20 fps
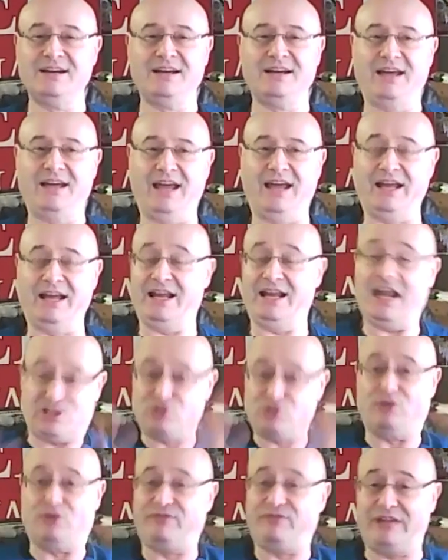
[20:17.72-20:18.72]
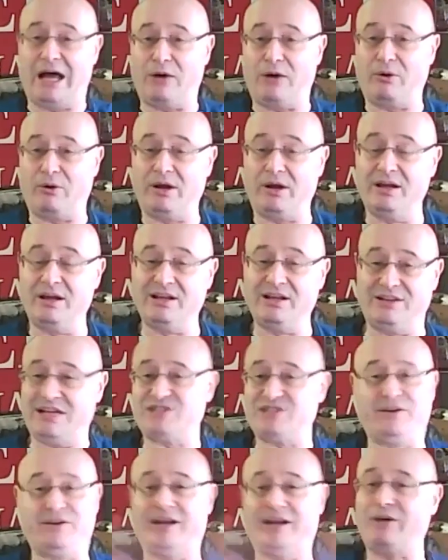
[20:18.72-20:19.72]
and has no flour,
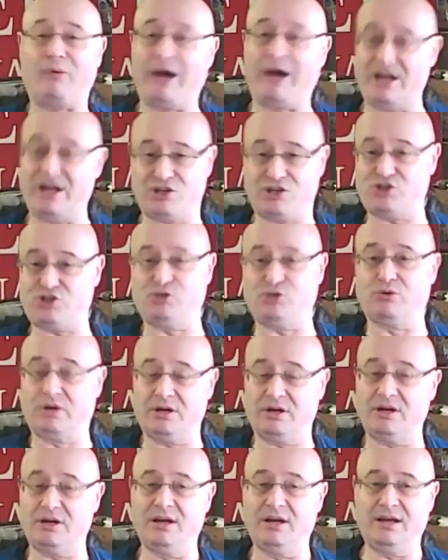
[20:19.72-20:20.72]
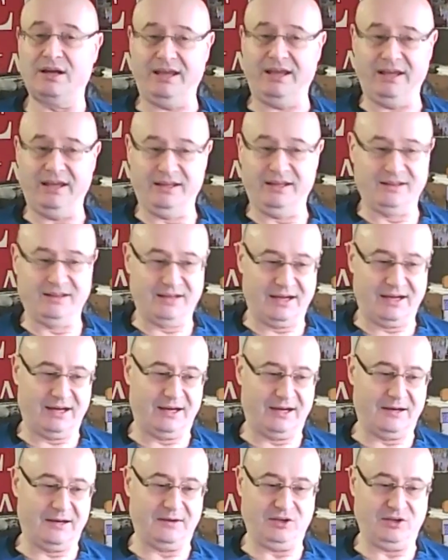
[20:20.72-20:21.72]
doesn't require sugar in
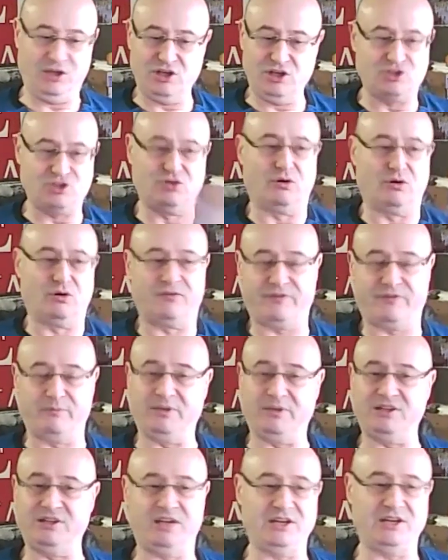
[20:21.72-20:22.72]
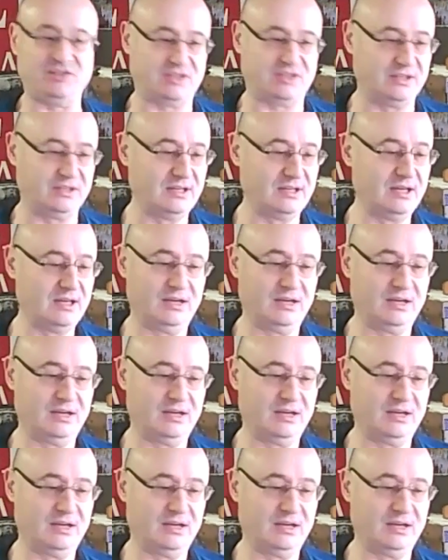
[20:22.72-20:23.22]
uh, yeast dough fermentation,